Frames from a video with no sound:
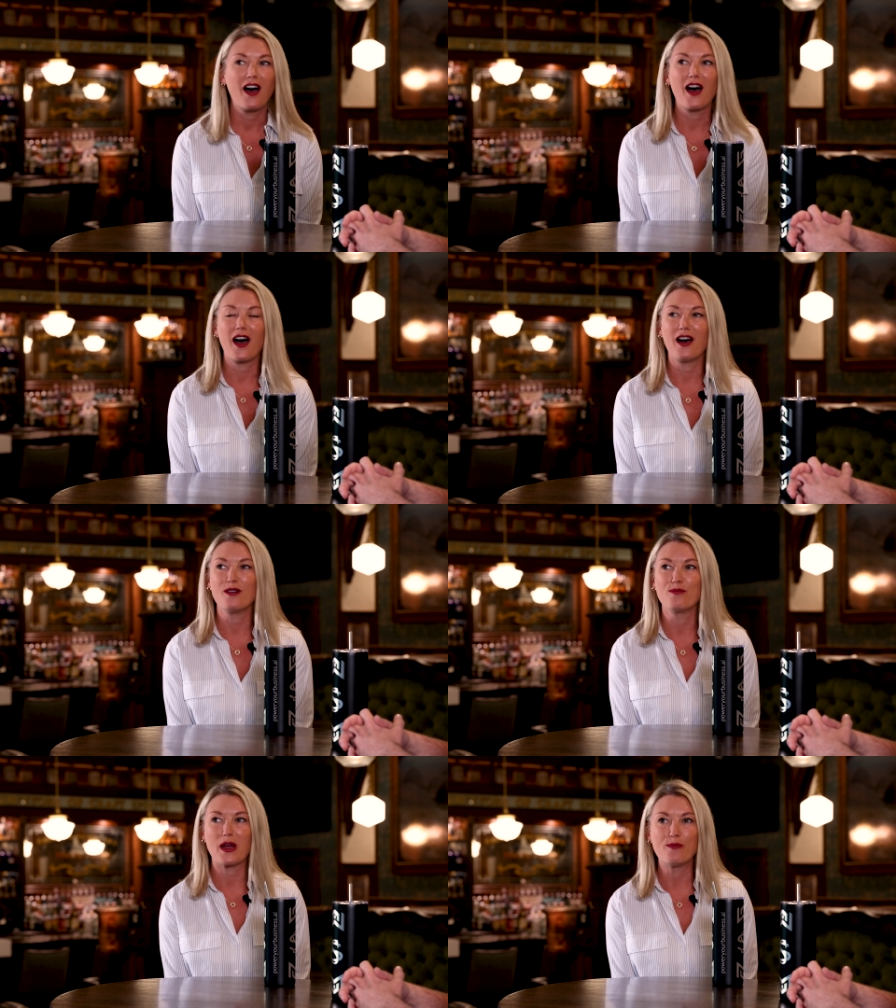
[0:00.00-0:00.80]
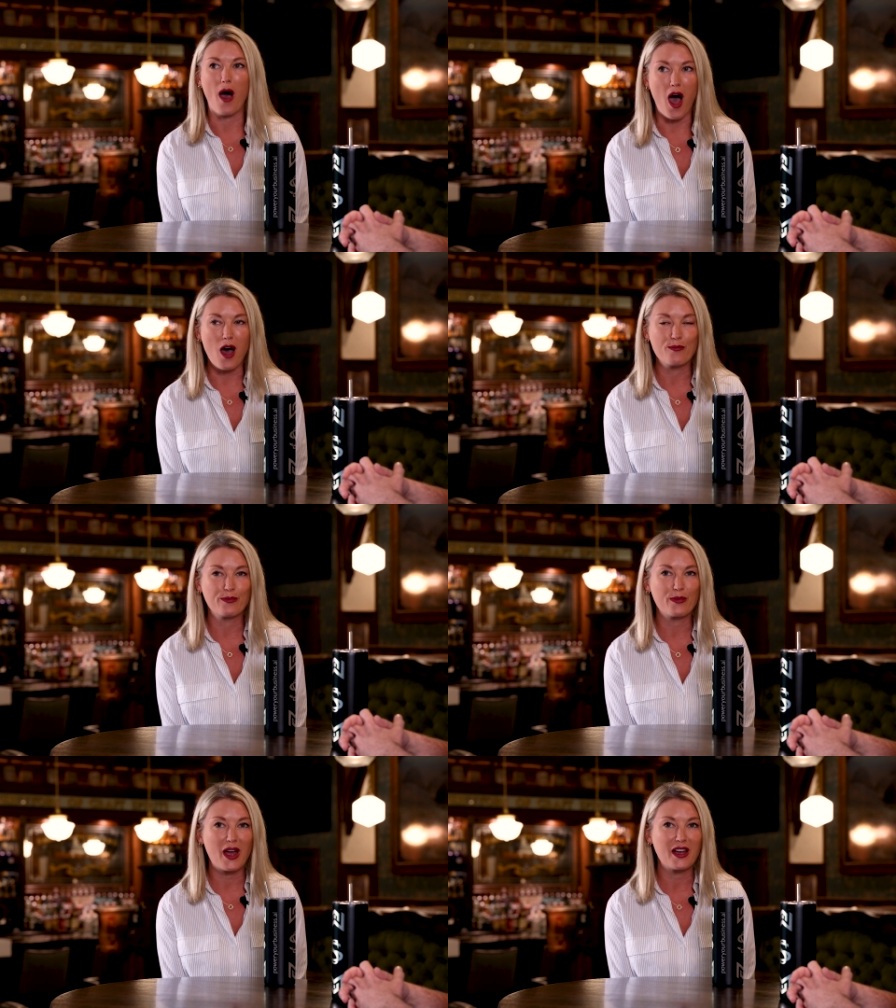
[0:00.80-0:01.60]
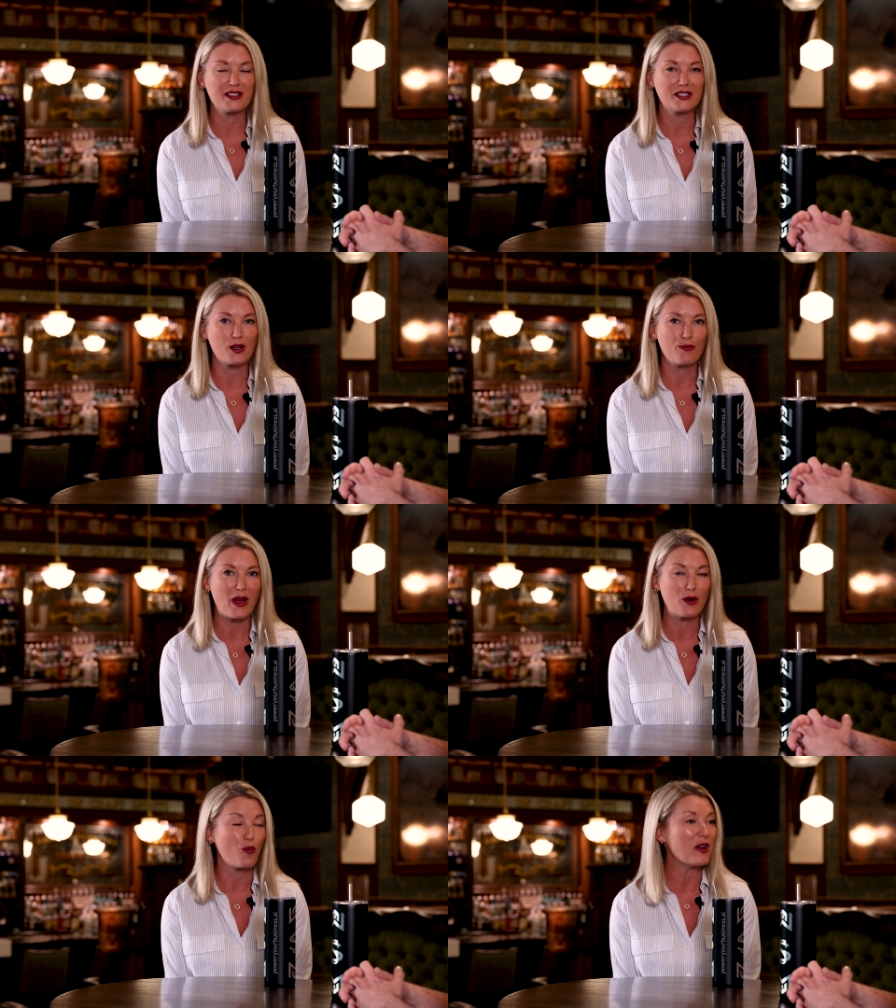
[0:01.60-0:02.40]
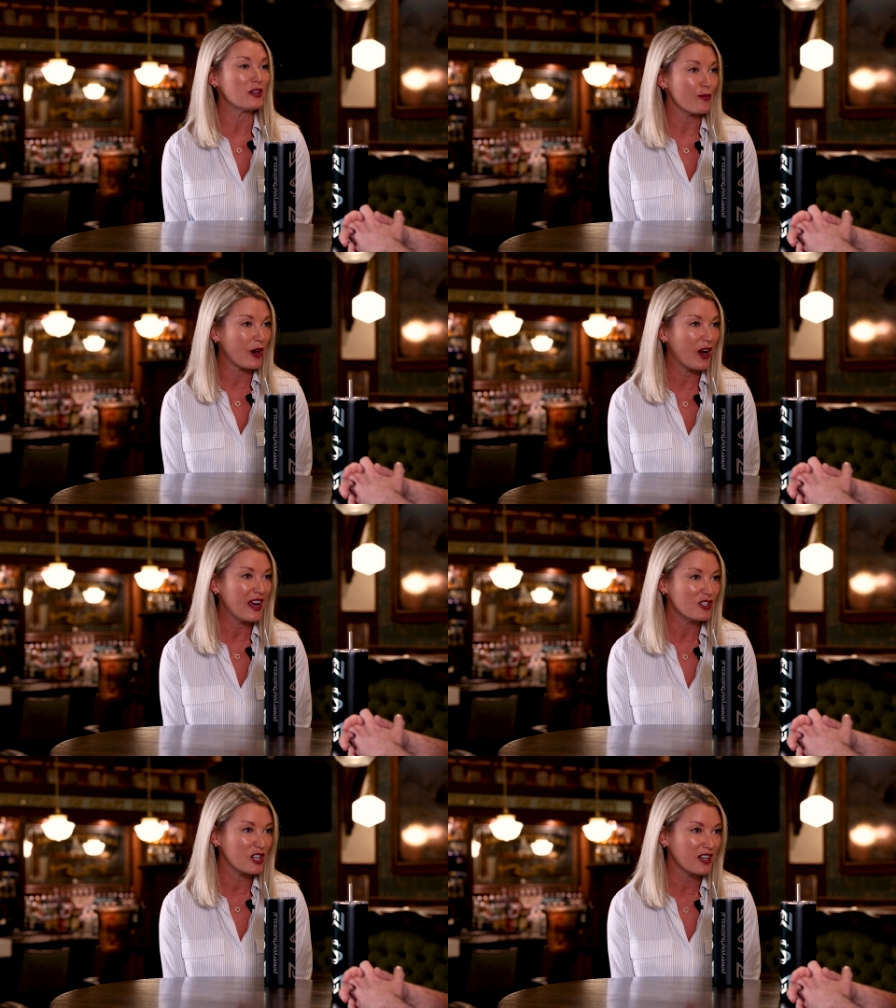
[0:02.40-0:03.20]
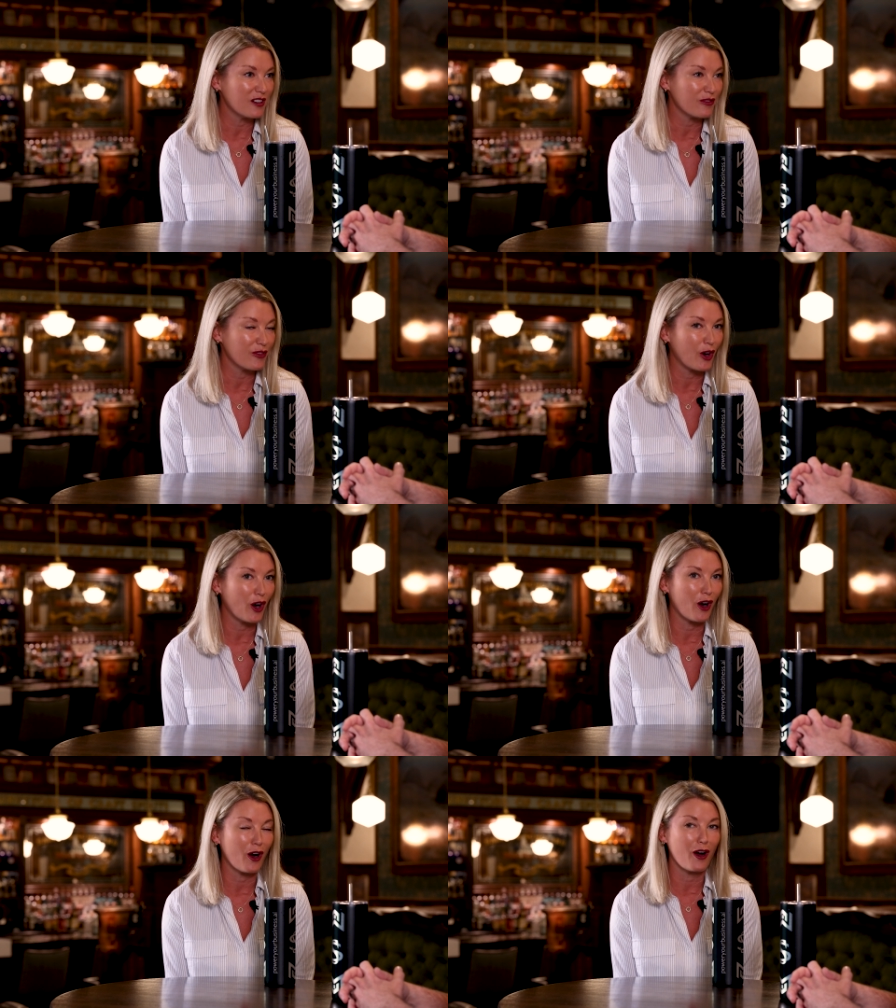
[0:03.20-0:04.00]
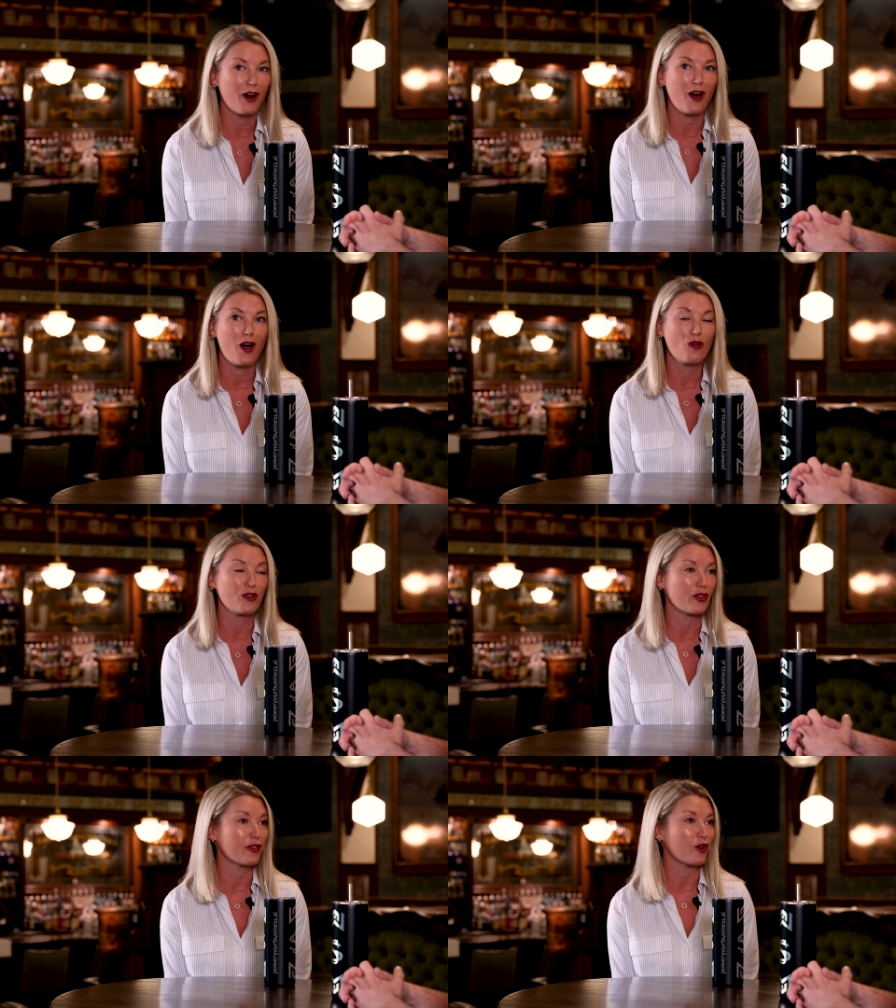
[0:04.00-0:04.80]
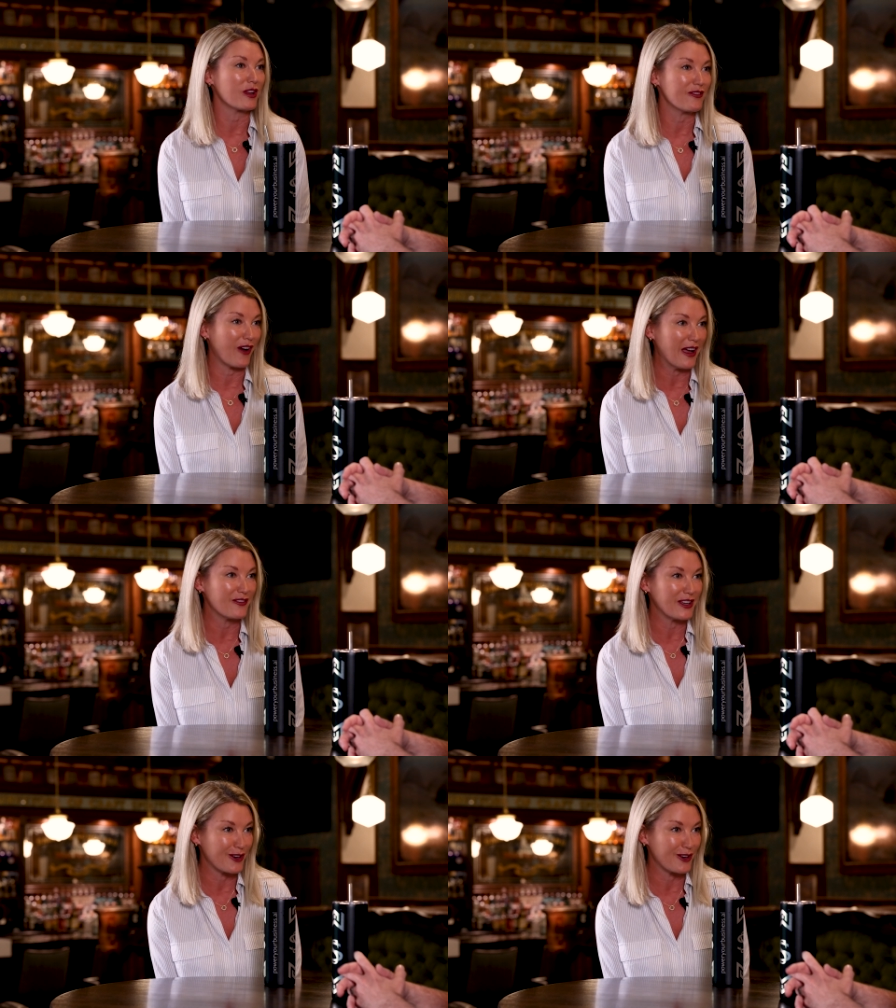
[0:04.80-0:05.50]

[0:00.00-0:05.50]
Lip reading: My mom has been a Windermere agent for over 35